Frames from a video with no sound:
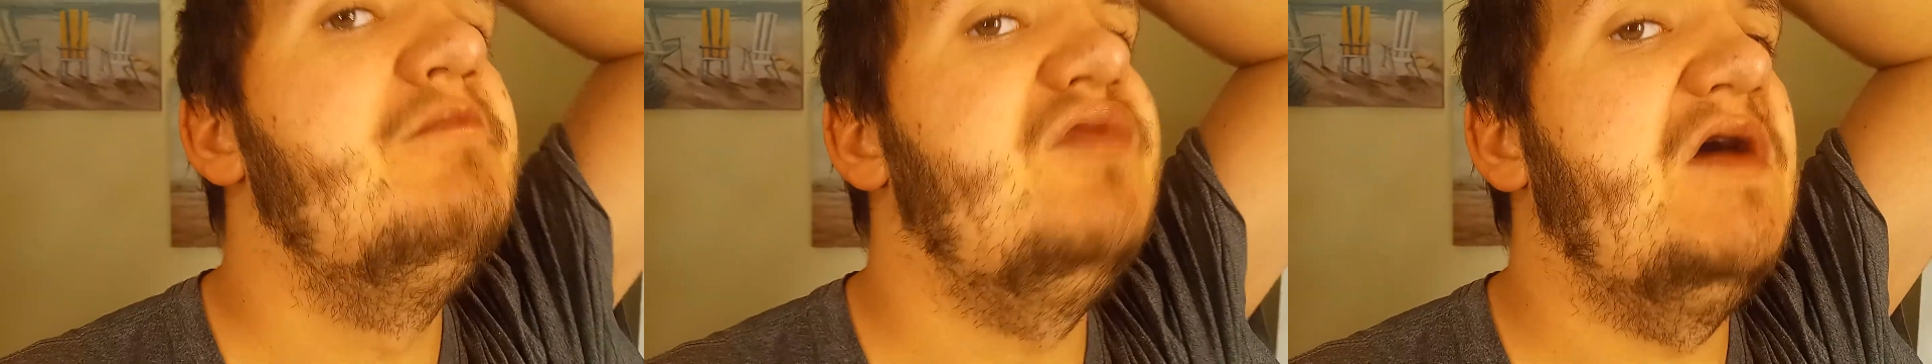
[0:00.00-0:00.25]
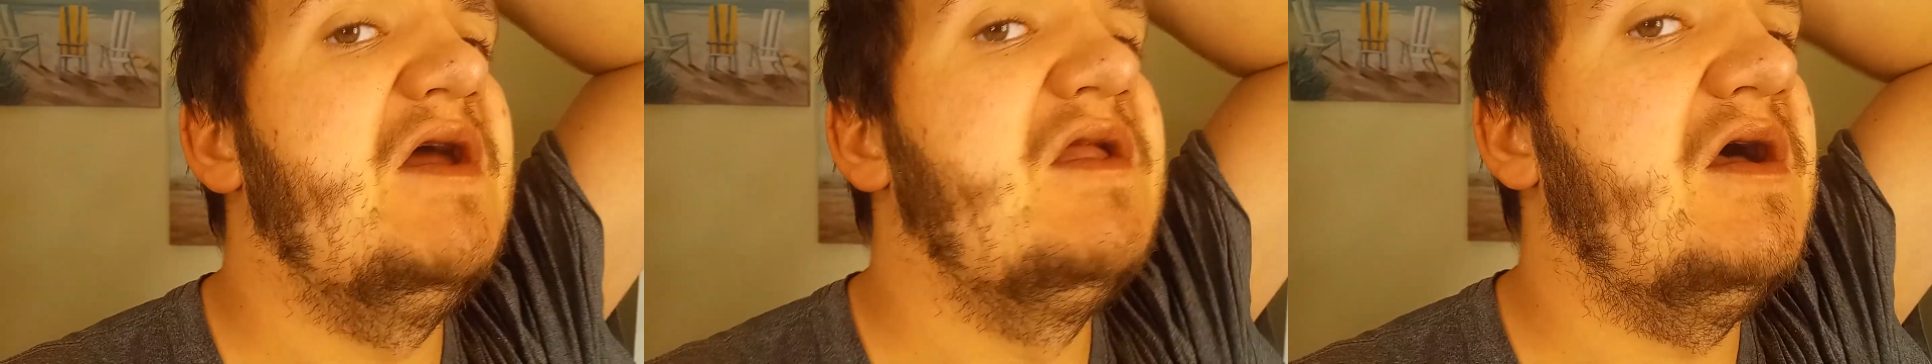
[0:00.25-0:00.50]

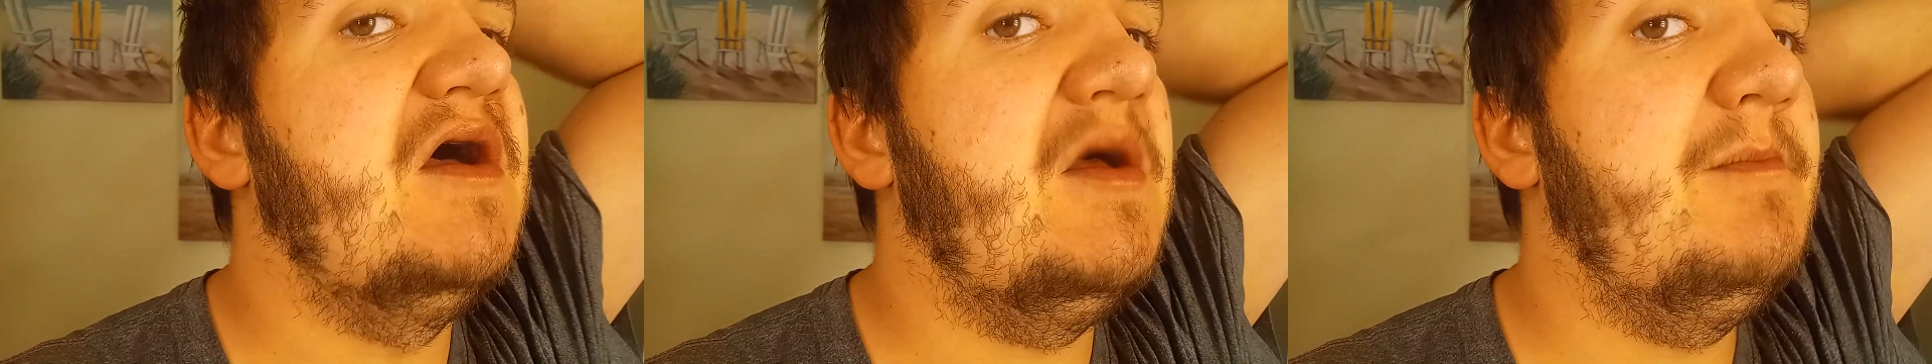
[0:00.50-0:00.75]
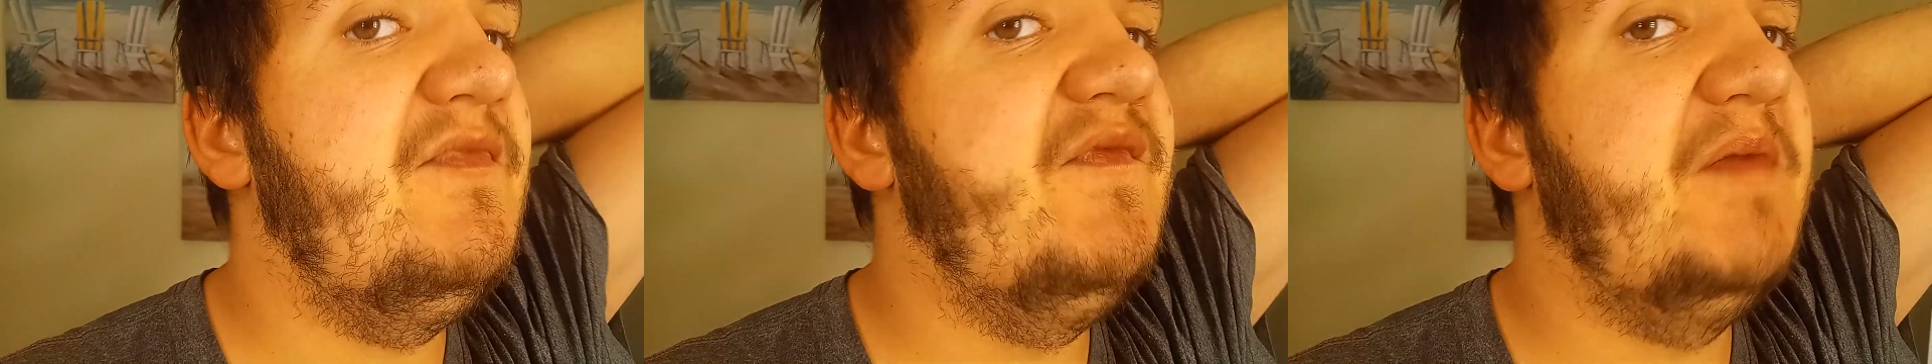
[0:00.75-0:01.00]
but
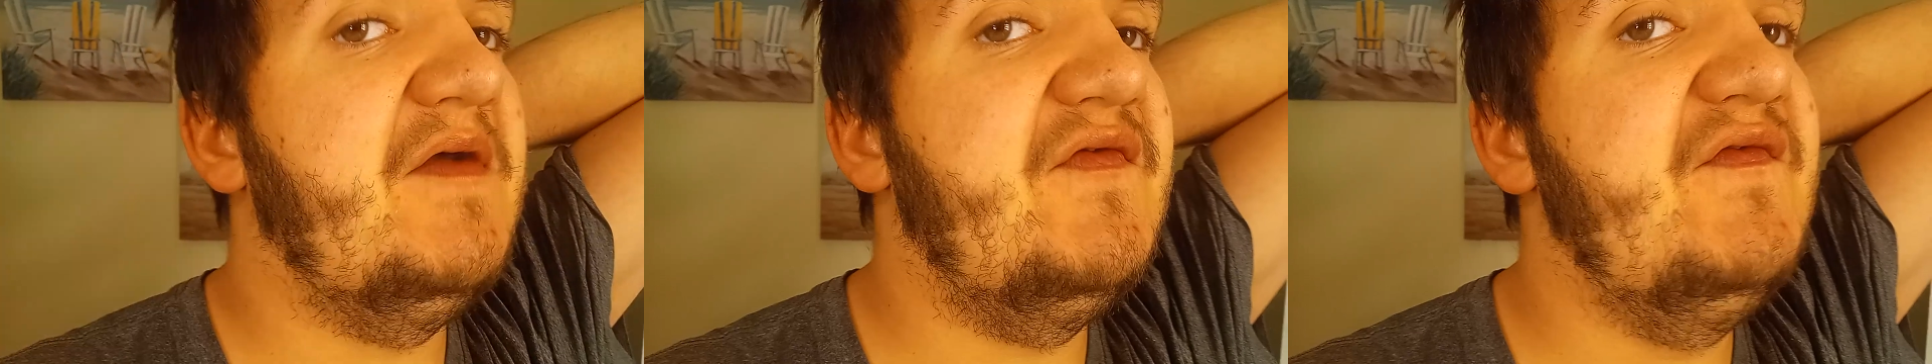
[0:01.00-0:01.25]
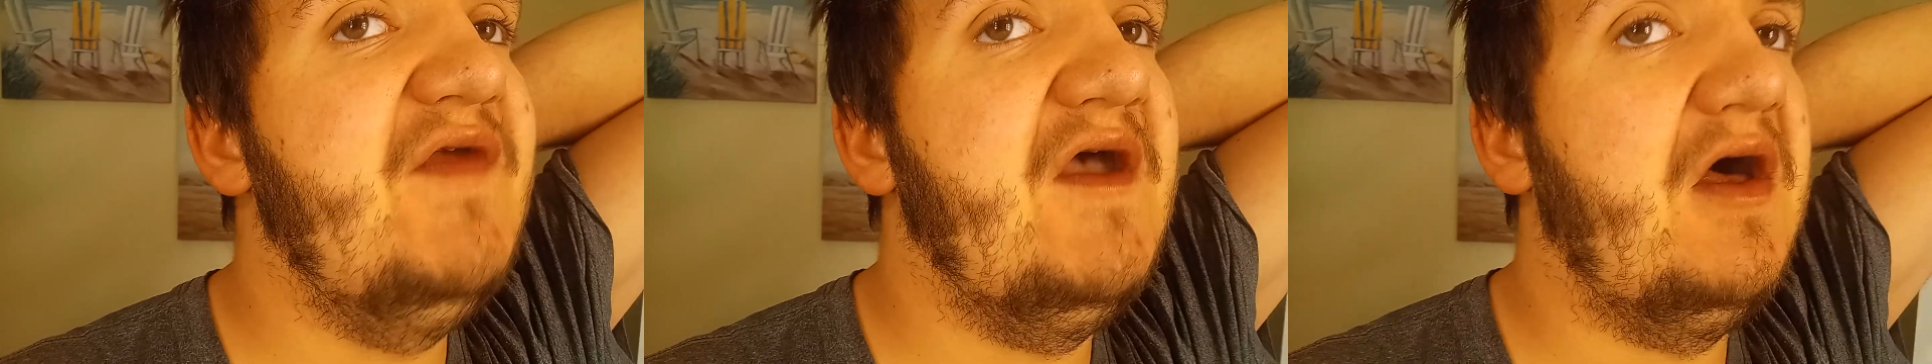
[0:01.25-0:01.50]
um, but
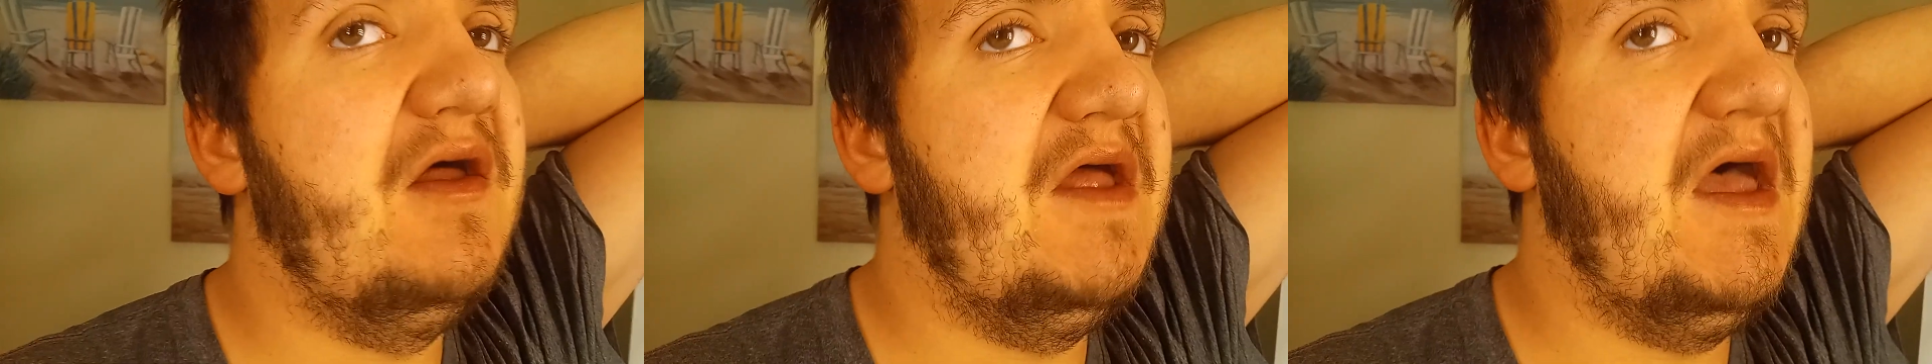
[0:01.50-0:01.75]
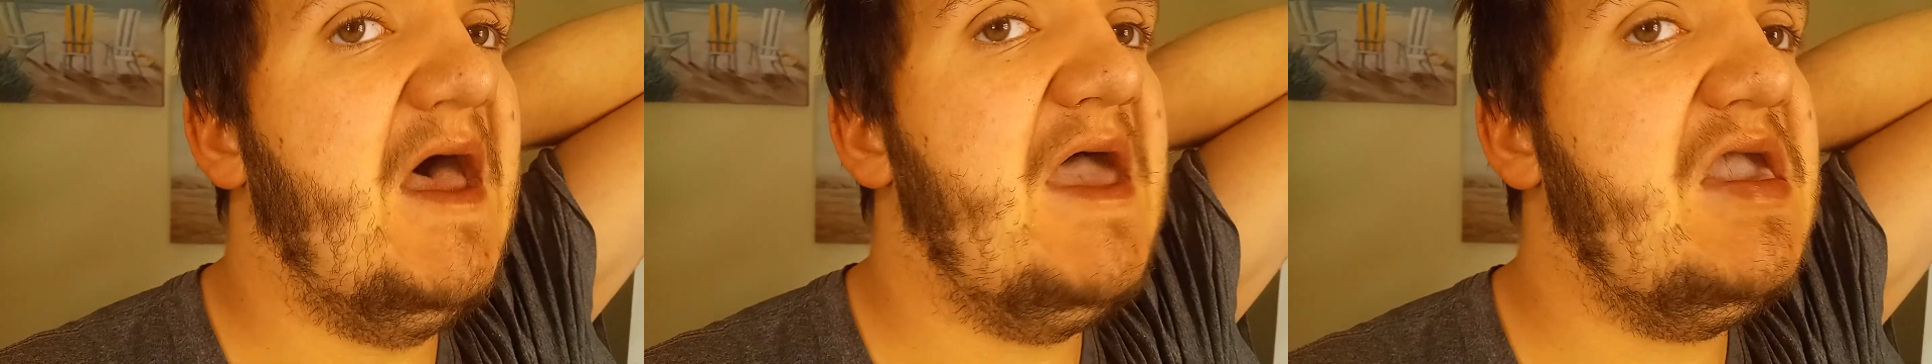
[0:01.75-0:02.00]
still,
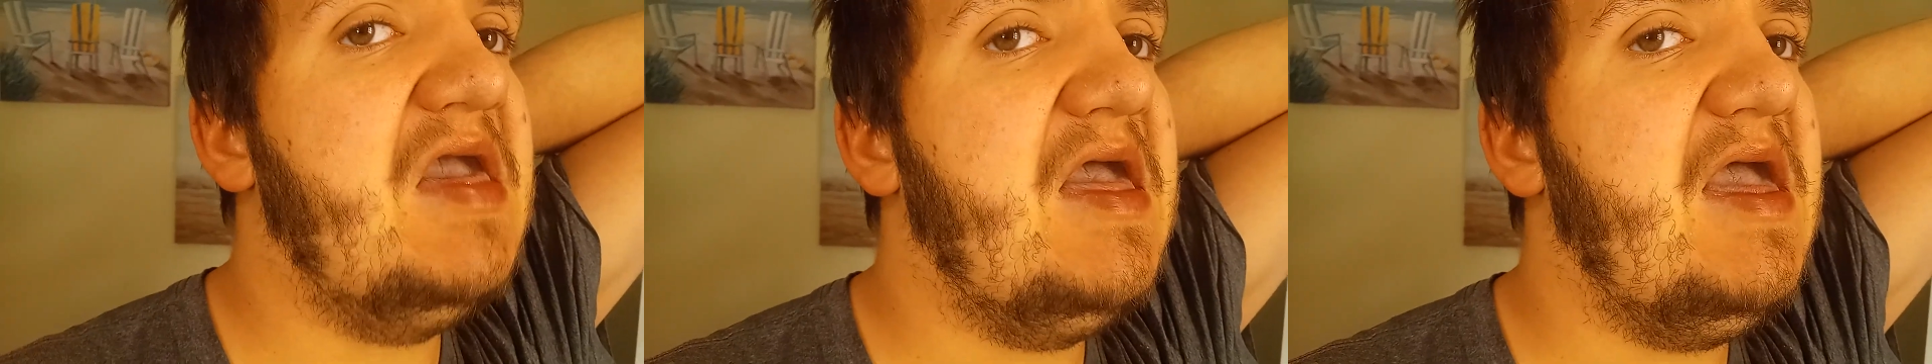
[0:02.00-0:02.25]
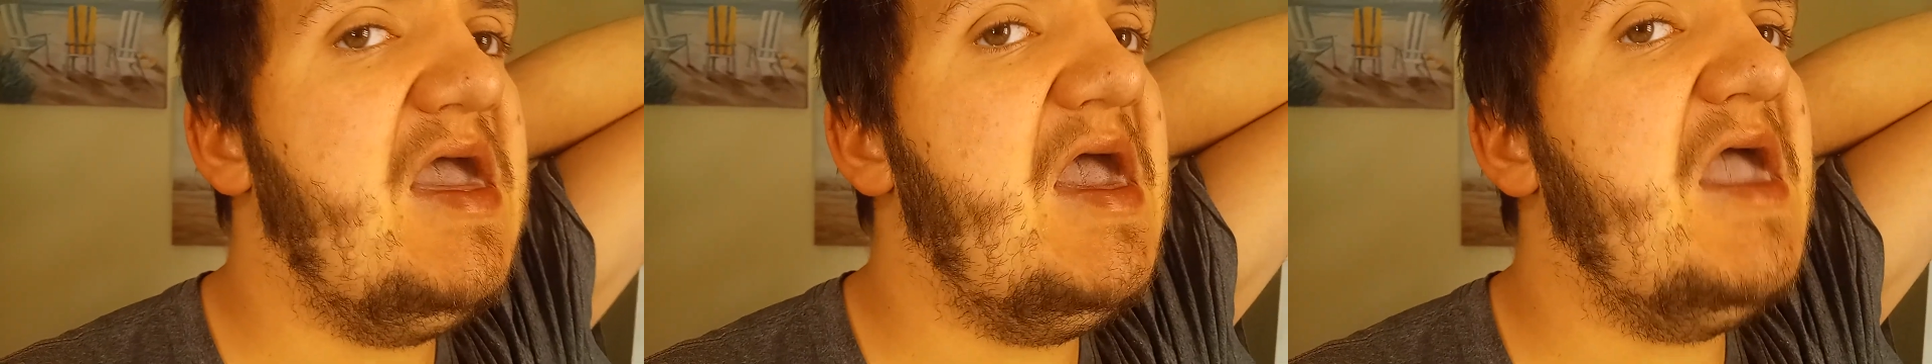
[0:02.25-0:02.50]
I
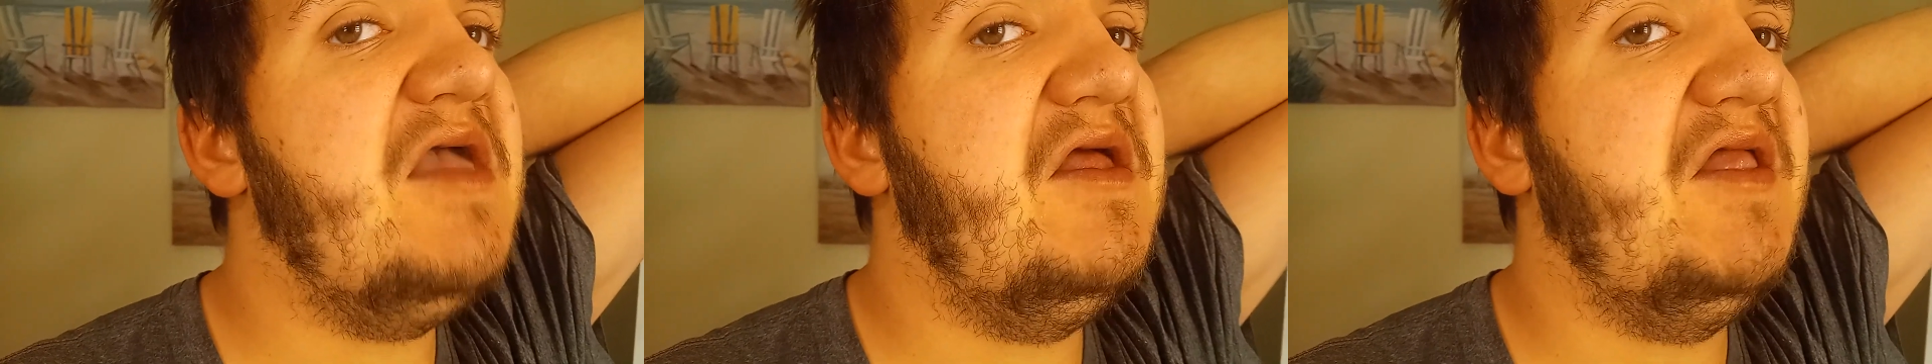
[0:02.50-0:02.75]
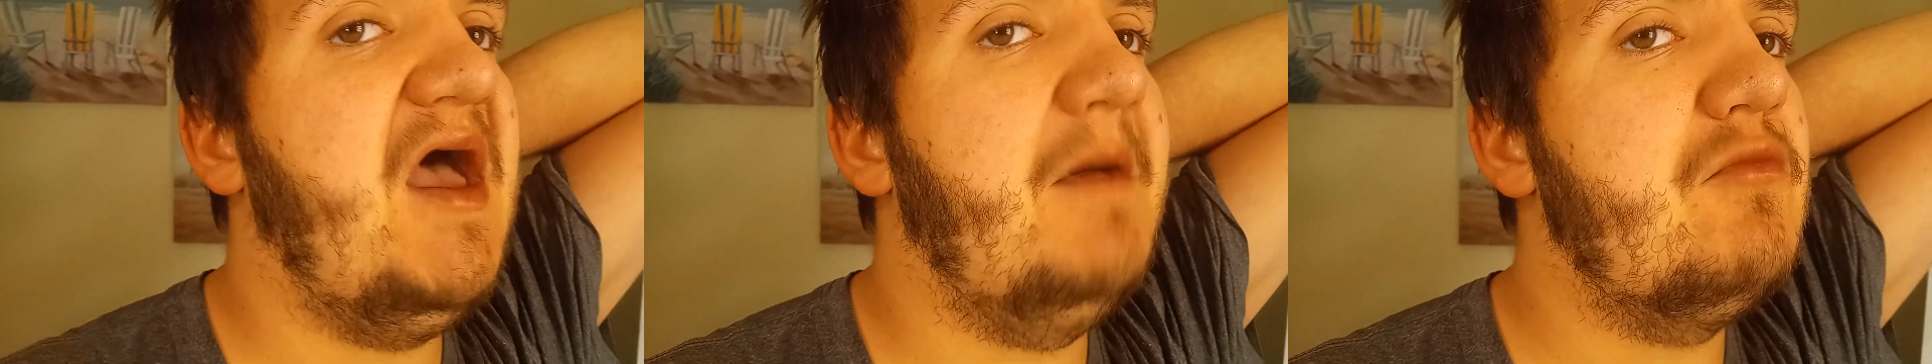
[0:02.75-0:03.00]

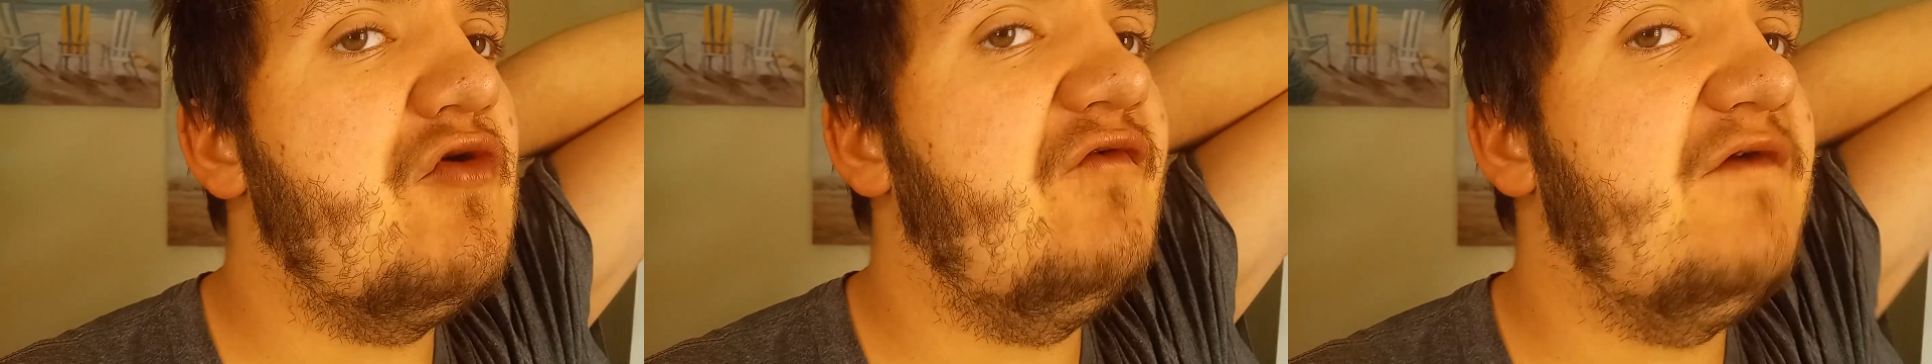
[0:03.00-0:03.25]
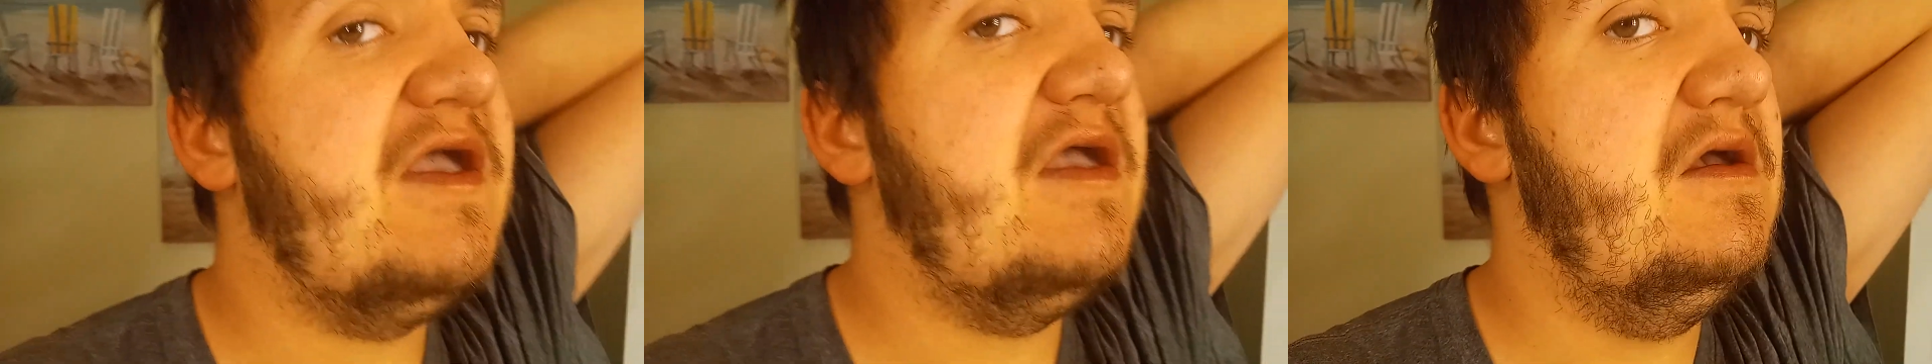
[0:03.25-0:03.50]
hated that
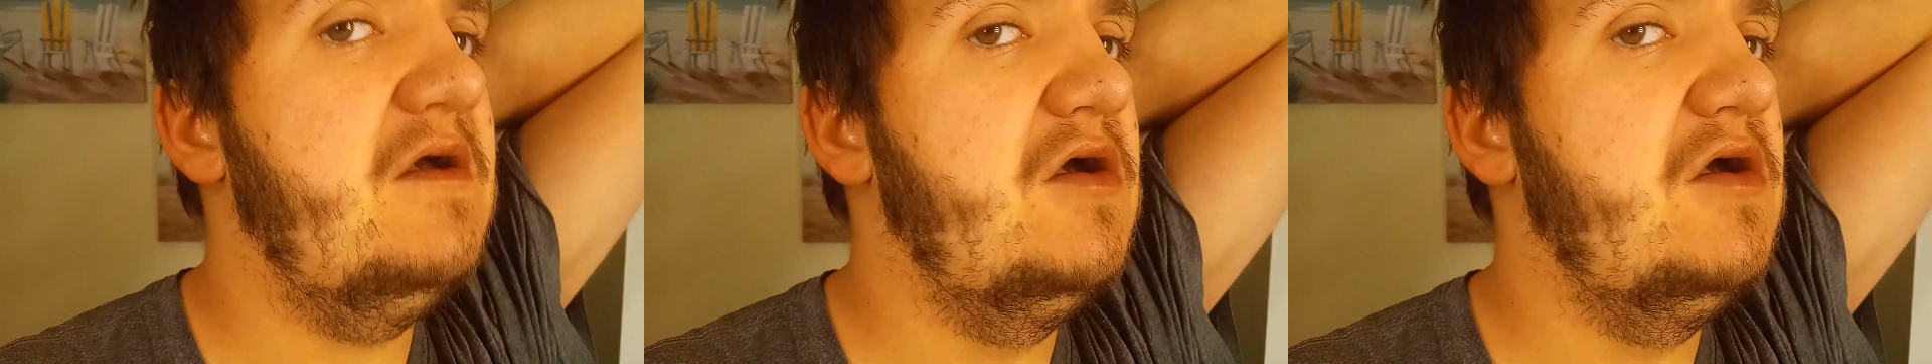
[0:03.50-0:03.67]
movie.